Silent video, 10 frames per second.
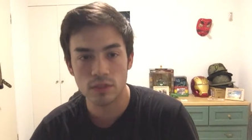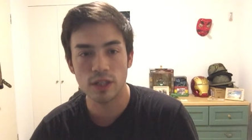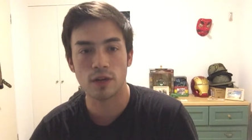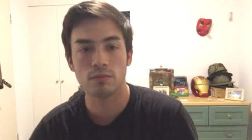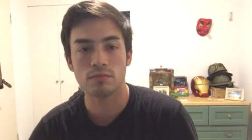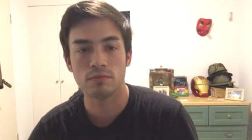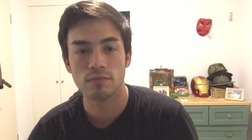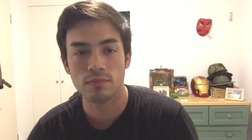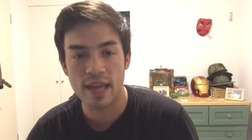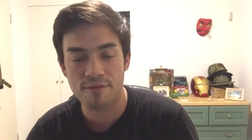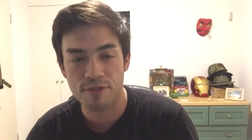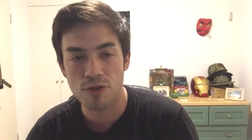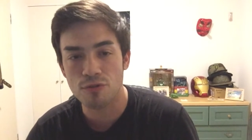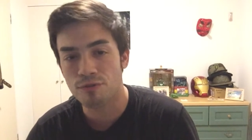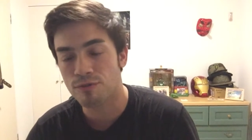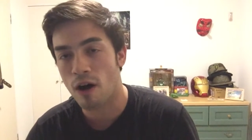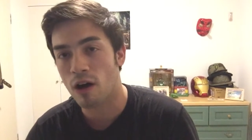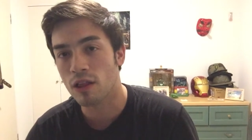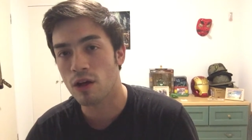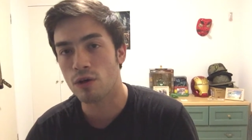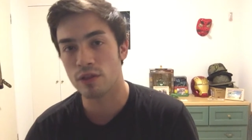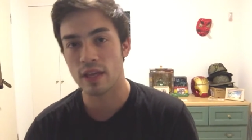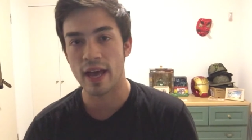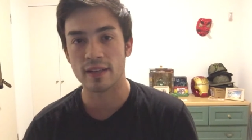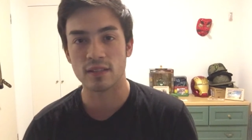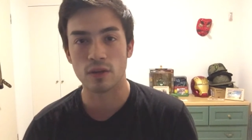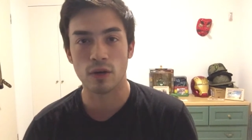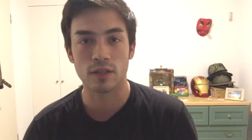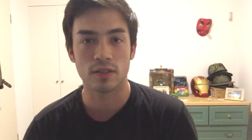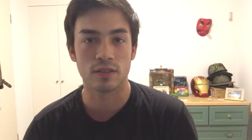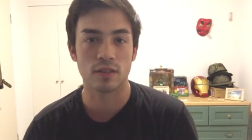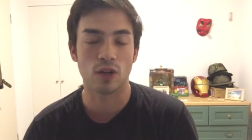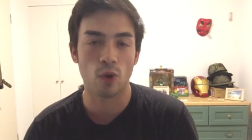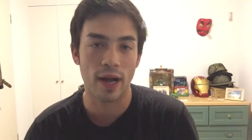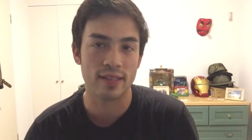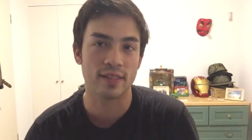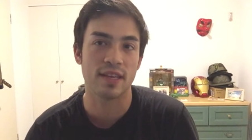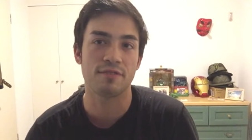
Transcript: you know if you follow the escort's quest,